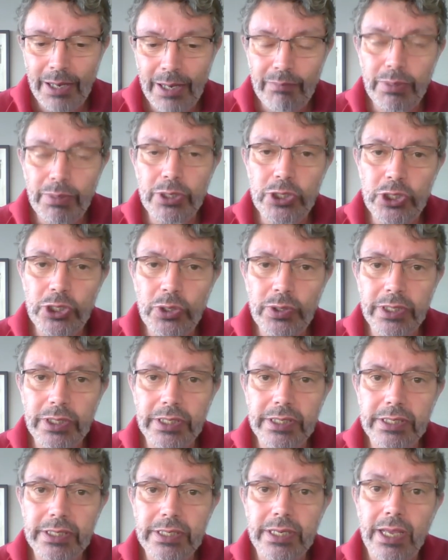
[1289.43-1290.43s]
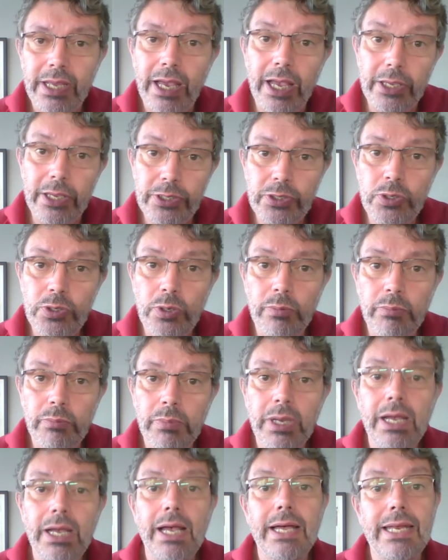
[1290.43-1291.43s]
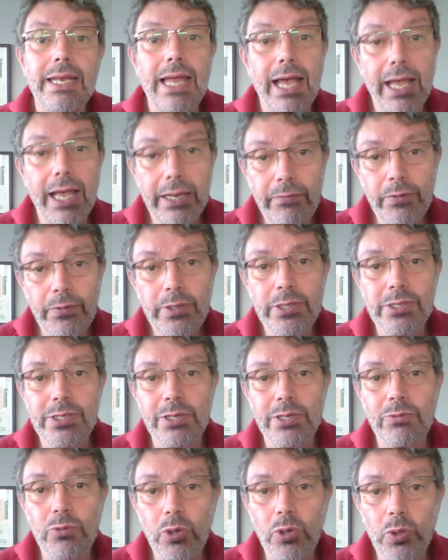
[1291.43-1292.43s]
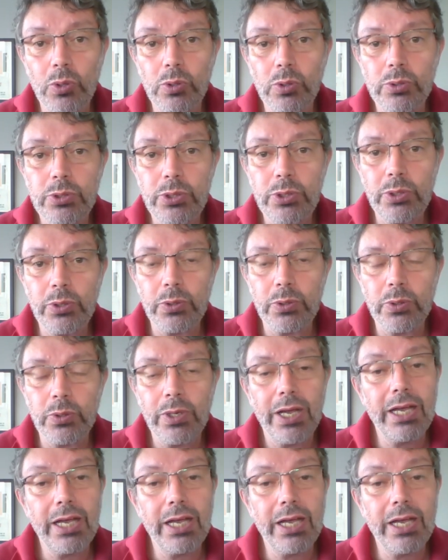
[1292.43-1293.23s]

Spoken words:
but should it assume an advocacy role too?